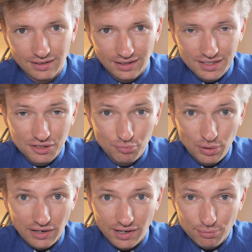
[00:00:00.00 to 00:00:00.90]
Let's
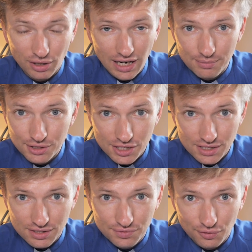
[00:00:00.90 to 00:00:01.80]
compare Abraham and
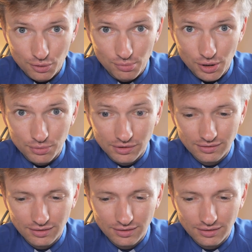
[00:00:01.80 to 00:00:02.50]
Jesus for a moment.